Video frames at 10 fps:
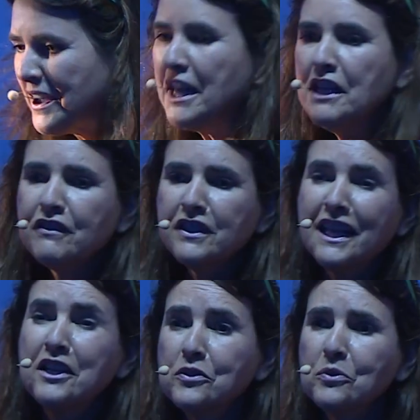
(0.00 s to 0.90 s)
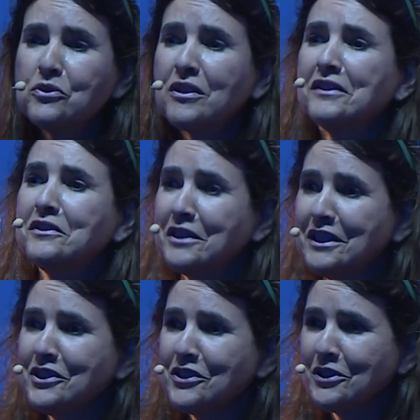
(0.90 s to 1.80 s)
Even Jesus
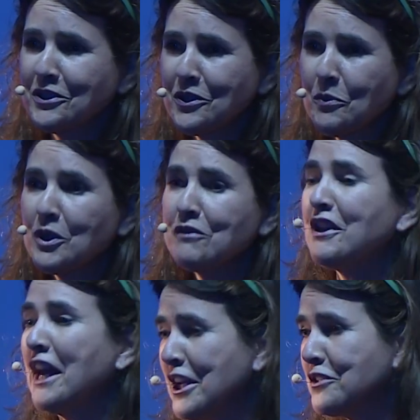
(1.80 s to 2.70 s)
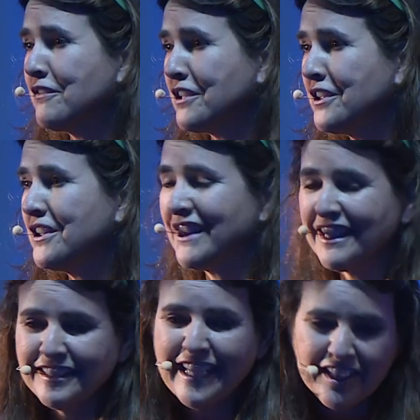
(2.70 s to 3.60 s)
Santrich, one of the head of the
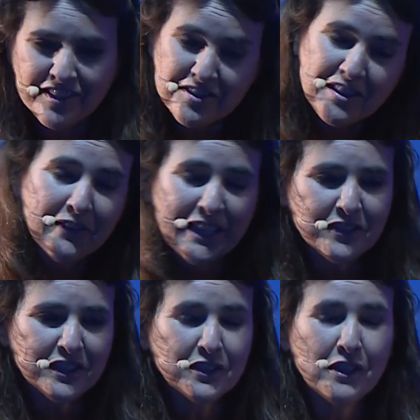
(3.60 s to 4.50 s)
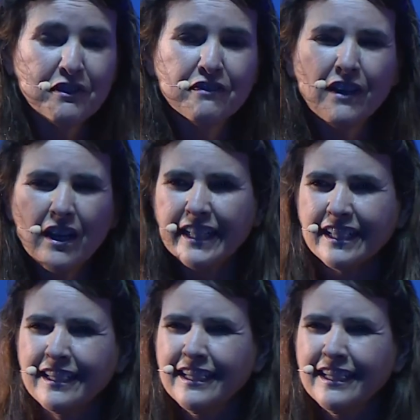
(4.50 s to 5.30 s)
ex-directorate of the FARC,